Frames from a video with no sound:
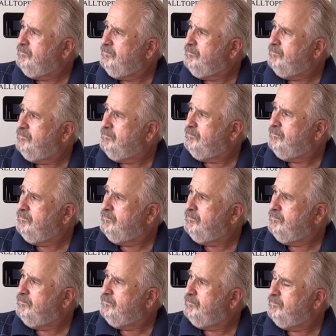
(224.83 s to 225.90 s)

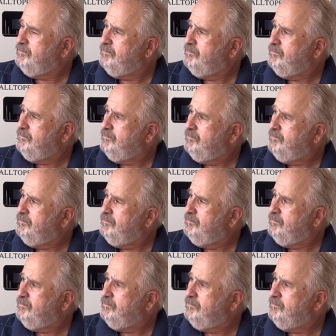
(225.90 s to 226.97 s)

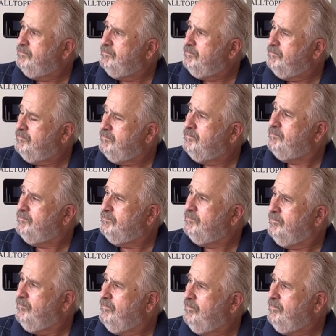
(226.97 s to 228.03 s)

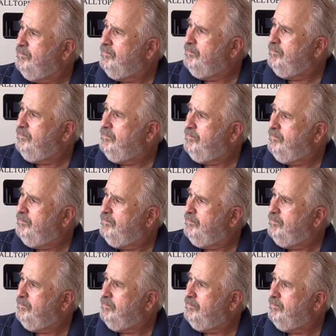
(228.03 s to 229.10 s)

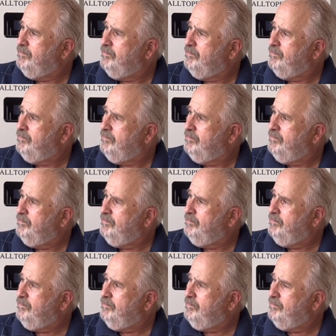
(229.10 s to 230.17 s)

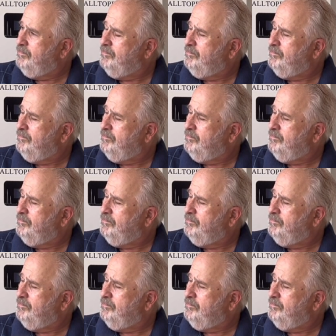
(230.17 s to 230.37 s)
(silent)